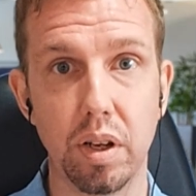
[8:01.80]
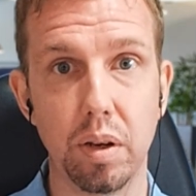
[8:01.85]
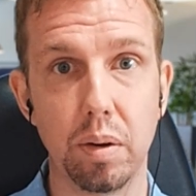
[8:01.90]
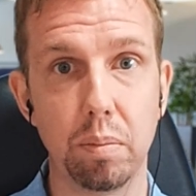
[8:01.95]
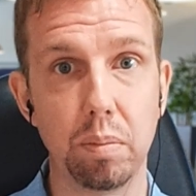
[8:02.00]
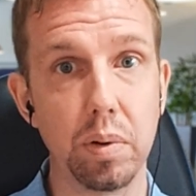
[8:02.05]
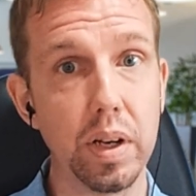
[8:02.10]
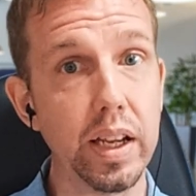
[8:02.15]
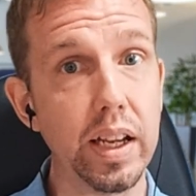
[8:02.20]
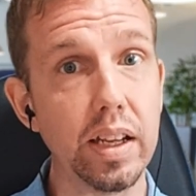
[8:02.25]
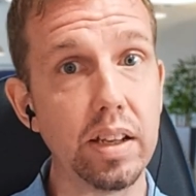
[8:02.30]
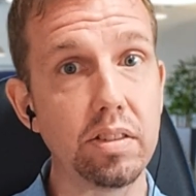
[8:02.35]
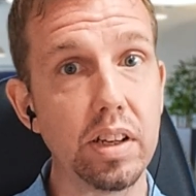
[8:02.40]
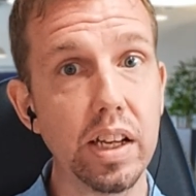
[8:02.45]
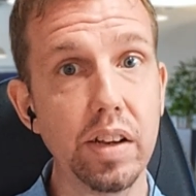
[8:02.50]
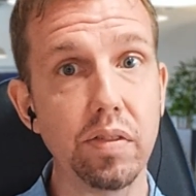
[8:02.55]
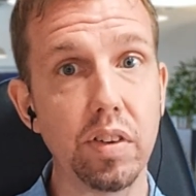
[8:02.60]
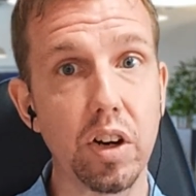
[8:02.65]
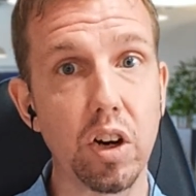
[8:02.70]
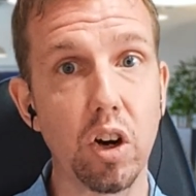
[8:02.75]
Please
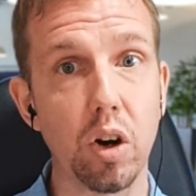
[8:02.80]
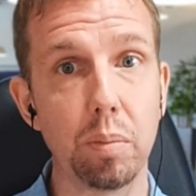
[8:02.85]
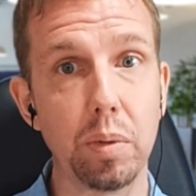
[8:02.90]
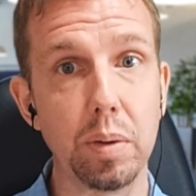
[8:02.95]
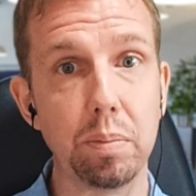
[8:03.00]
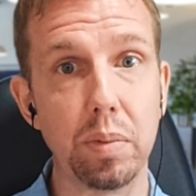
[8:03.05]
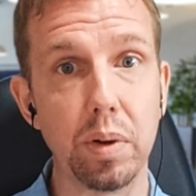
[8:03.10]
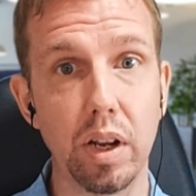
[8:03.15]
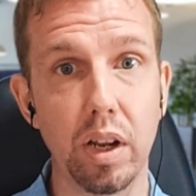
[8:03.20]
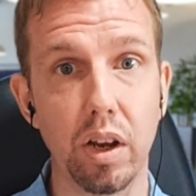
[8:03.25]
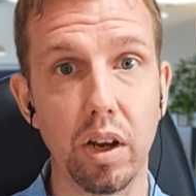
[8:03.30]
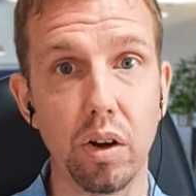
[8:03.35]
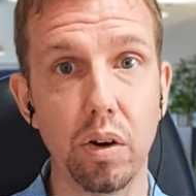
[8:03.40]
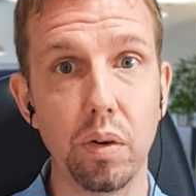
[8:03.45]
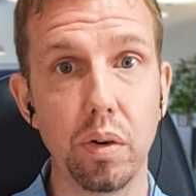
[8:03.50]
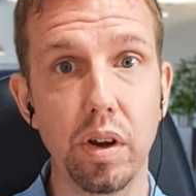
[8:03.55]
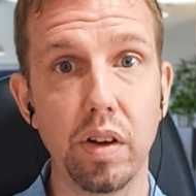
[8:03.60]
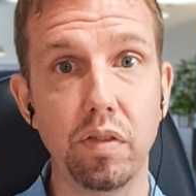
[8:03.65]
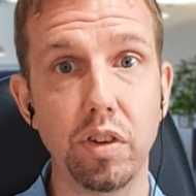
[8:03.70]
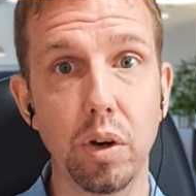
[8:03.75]
leave a comment below
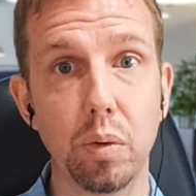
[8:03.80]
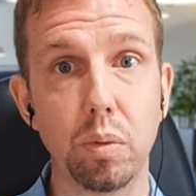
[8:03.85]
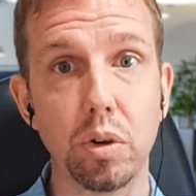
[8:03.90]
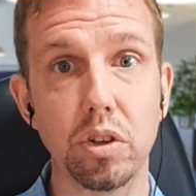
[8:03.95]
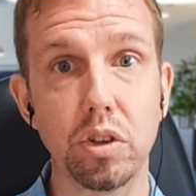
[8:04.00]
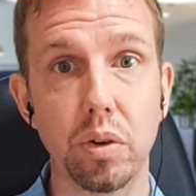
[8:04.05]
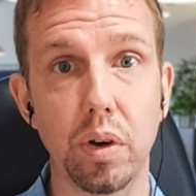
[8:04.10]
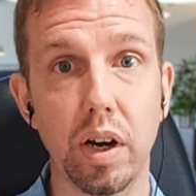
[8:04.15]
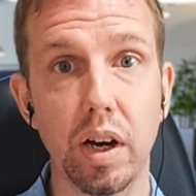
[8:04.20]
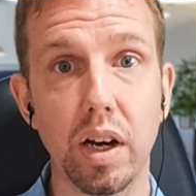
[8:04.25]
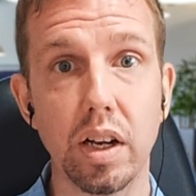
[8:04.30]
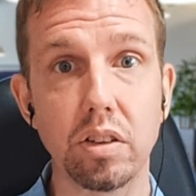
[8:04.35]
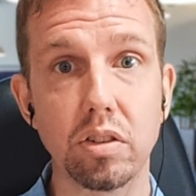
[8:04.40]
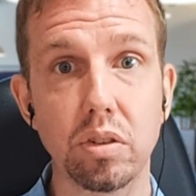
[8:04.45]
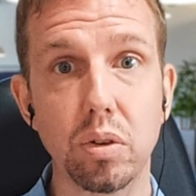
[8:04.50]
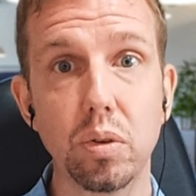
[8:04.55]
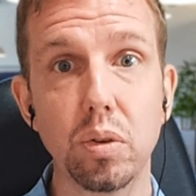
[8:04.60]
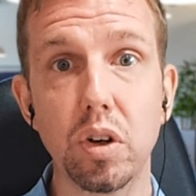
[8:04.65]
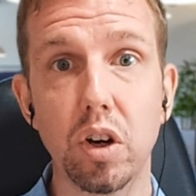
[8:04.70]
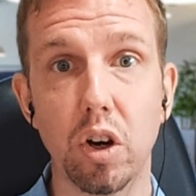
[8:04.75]
if you want to ask
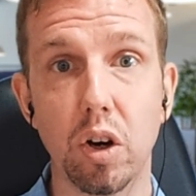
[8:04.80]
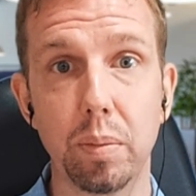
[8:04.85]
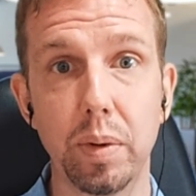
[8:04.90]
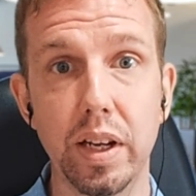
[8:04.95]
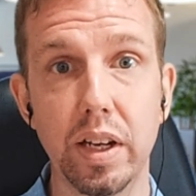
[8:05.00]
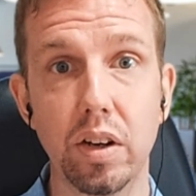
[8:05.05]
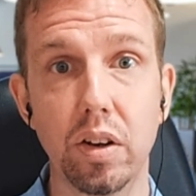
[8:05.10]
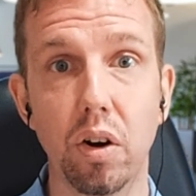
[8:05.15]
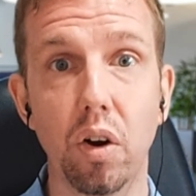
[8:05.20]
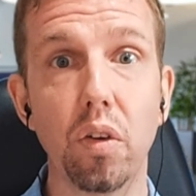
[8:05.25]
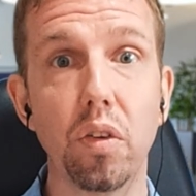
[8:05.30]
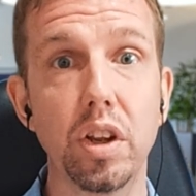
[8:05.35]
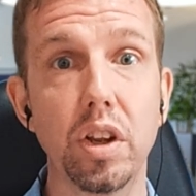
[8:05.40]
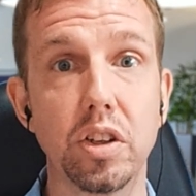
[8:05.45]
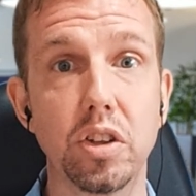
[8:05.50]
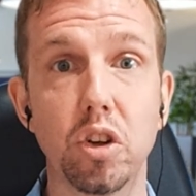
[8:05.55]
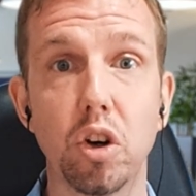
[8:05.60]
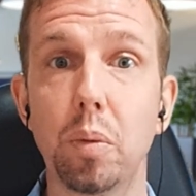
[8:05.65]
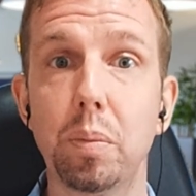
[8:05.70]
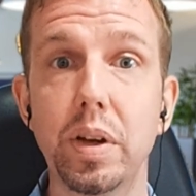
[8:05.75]
or comment on the
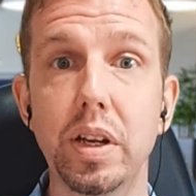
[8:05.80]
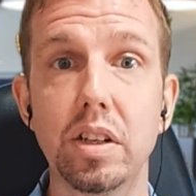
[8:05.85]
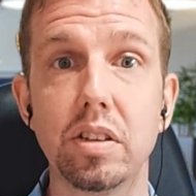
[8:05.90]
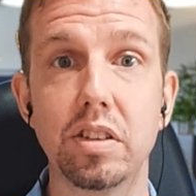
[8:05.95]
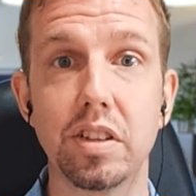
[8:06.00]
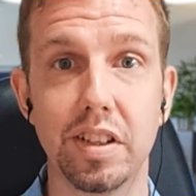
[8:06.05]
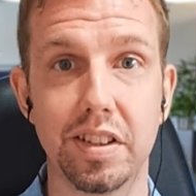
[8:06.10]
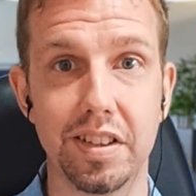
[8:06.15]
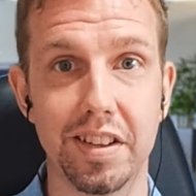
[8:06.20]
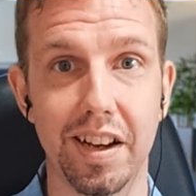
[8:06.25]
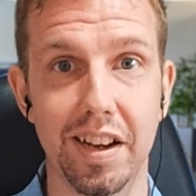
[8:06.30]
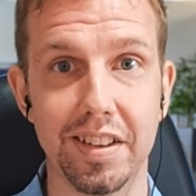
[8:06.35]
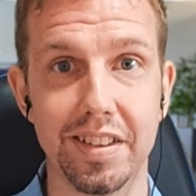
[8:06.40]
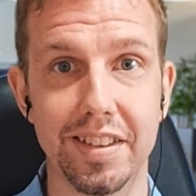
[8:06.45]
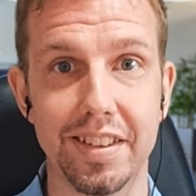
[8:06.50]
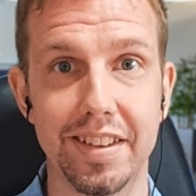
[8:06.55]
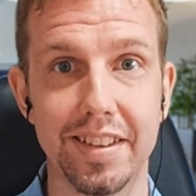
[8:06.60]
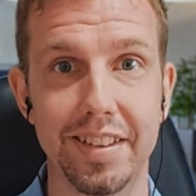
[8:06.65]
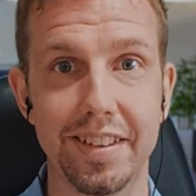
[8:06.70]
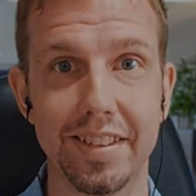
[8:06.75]
topics discussed.